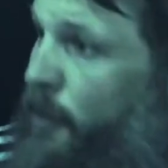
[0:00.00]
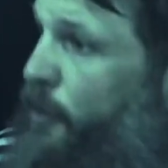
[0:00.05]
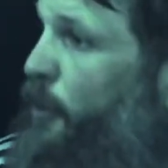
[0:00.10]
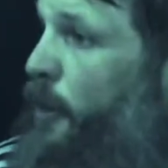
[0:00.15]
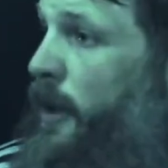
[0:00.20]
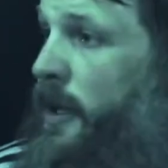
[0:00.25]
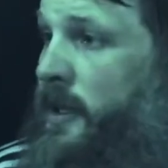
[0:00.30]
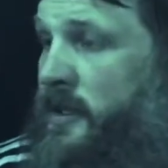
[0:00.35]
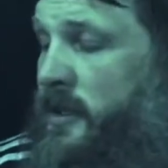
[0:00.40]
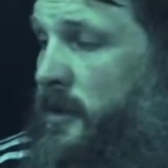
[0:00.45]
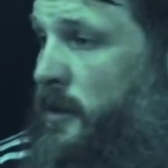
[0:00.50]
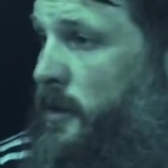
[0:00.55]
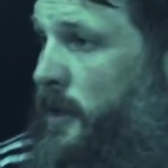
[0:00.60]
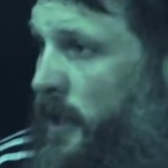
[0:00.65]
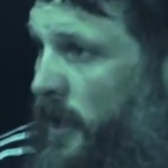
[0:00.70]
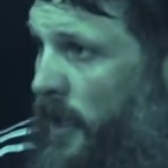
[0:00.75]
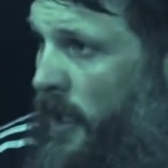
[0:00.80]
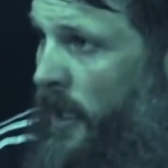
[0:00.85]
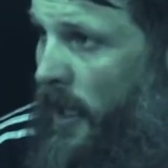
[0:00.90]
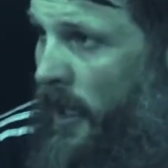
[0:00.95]
Praetorian's
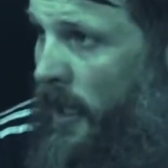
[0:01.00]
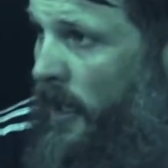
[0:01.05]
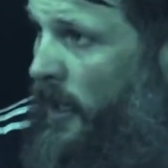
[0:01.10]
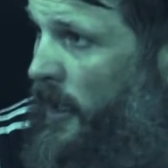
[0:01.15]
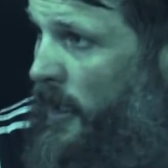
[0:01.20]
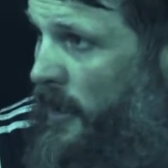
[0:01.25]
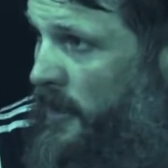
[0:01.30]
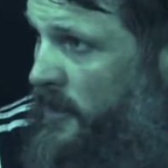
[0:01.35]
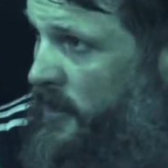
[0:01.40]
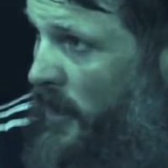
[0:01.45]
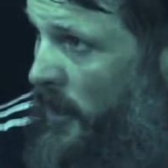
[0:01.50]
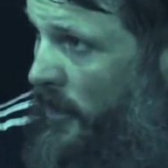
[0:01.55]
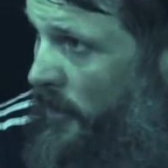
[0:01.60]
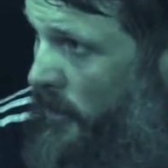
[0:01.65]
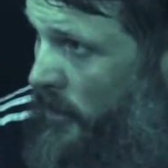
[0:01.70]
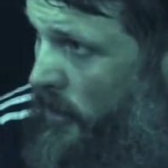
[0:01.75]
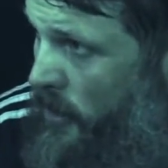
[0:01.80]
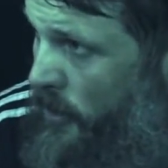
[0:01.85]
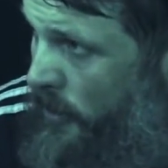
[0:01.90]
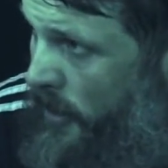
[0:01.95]
doing, starting
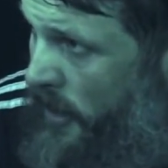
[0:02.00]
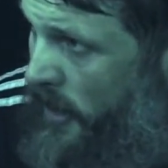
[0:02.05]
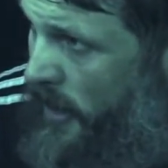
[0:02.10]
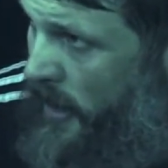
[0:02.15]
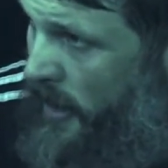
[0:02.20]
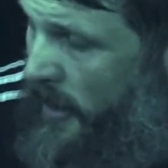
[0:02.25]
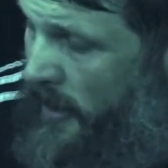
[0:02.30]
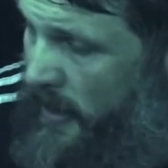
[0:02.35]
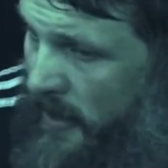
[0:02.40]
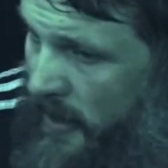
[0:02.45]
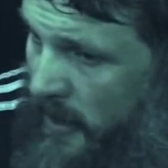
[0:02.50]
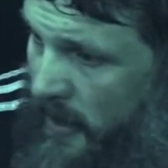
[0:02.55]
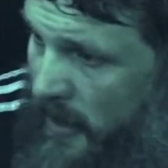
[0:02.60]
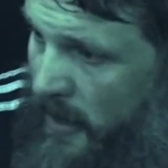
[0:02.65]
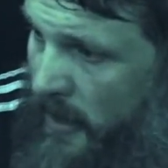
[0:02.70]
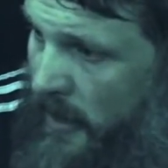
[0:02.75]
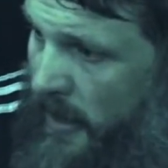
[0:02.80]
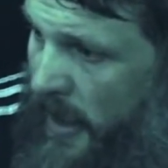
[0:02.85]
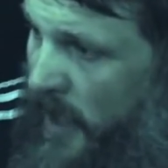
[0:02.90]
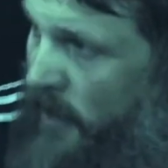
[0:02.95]
their own
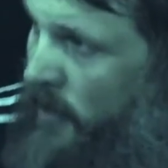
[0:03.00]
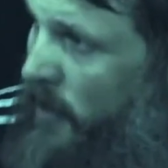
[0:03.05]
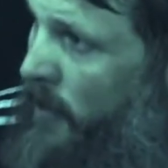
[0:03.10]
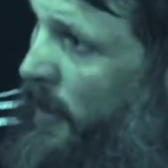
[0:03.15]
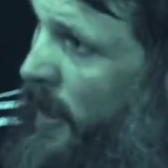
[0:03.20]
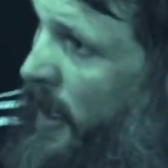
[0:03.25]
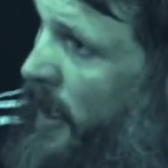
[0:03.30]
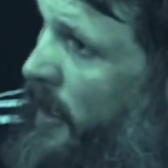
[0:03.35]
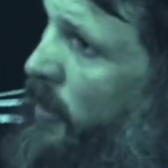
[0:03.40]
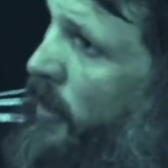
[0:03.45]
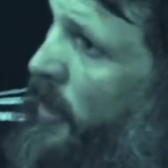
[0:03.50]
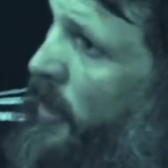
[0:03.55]
MMA